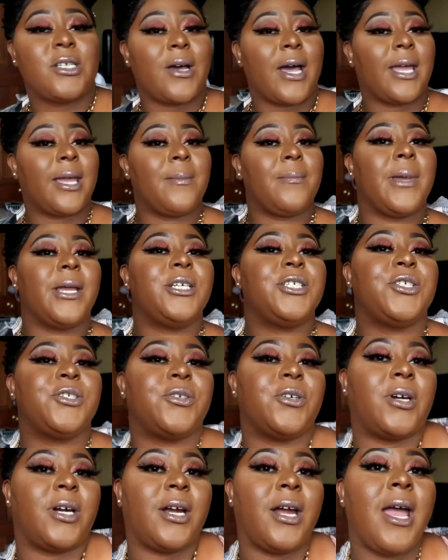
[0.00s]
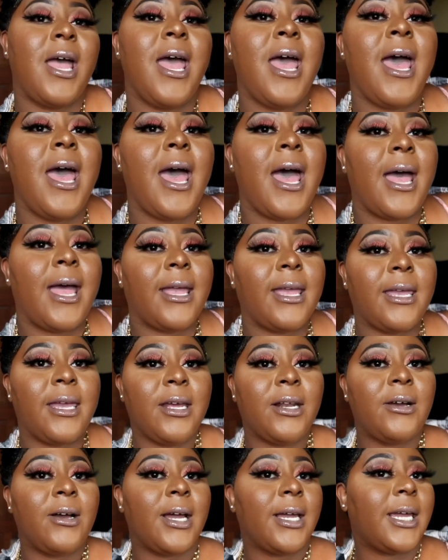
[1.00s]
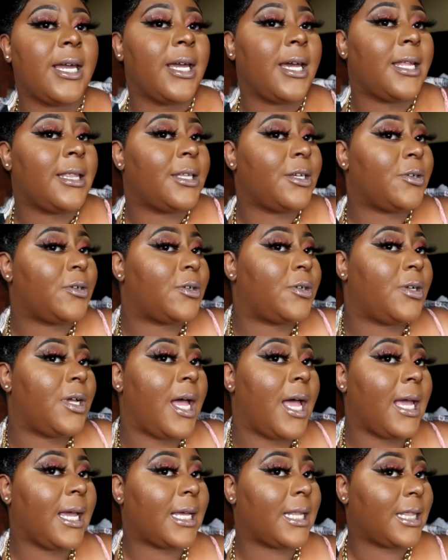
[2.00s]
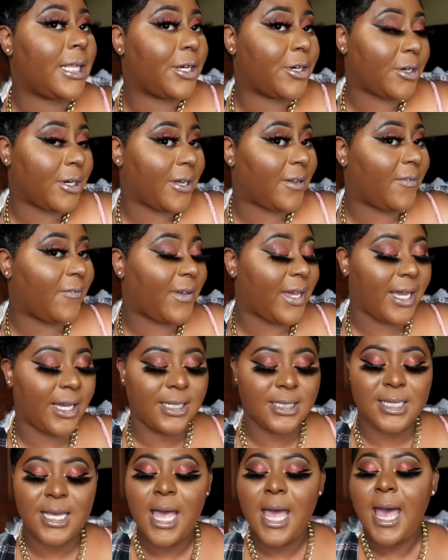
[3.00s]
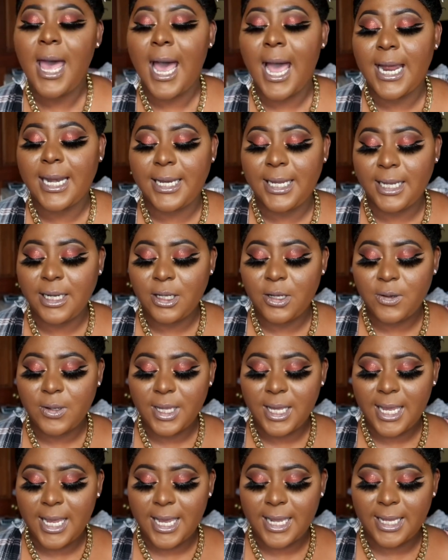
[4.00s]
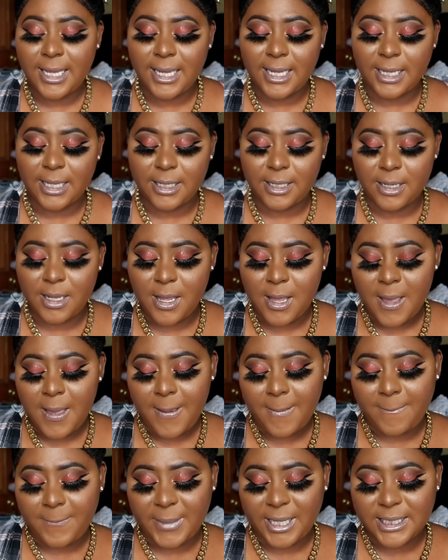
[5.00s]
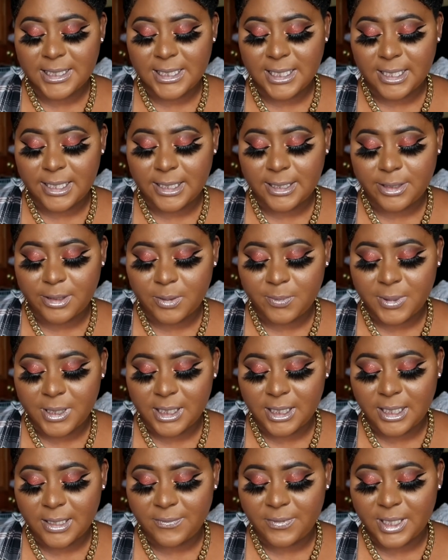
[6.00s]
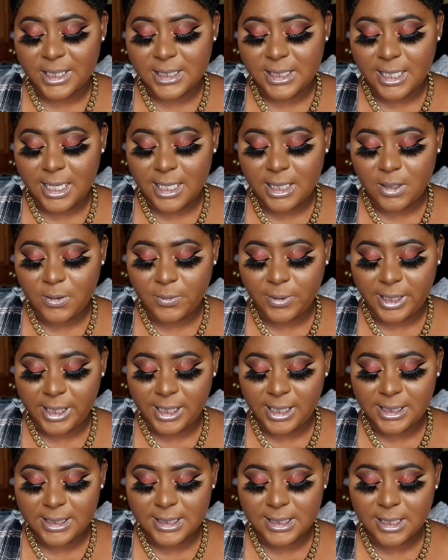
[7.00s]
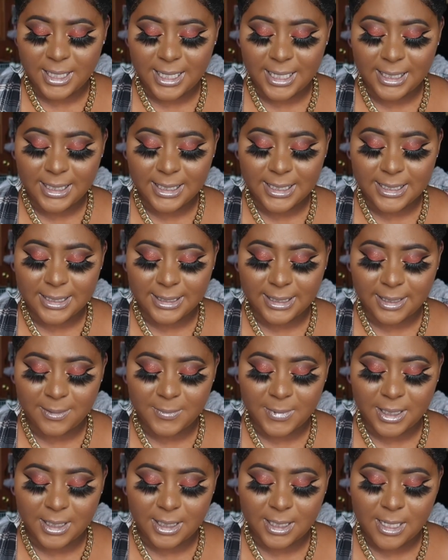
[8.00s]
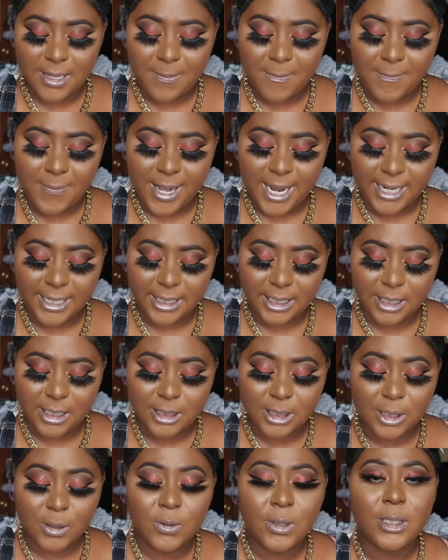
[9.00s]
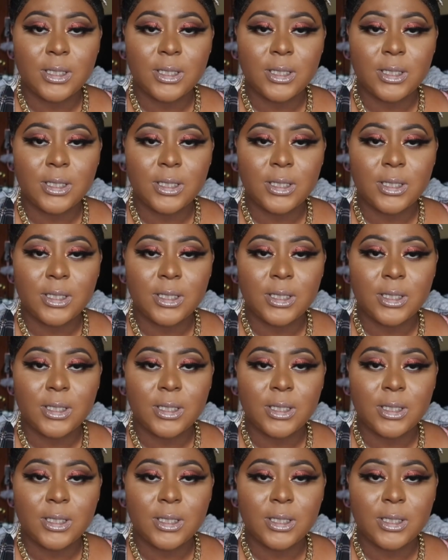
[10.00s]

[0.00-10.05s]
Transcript: so I can make sure you know, I get a little glitter effect. I did go ahead and mix in a little bit of this Eloise Get Gleaming Body Glow